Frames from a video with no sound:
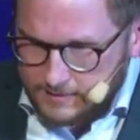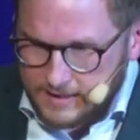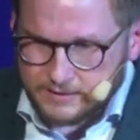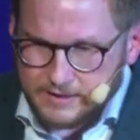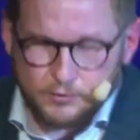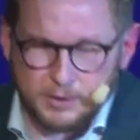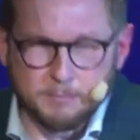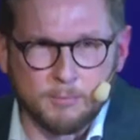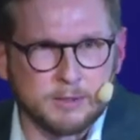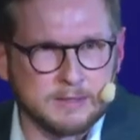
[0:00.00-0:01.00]
There are different
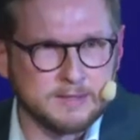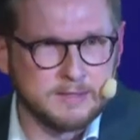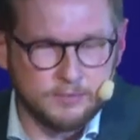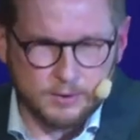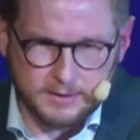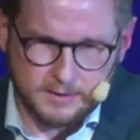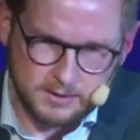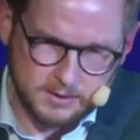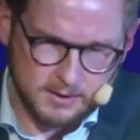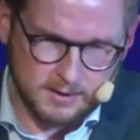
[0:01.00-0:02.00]
models,
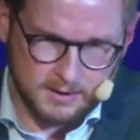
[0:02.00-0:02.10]
different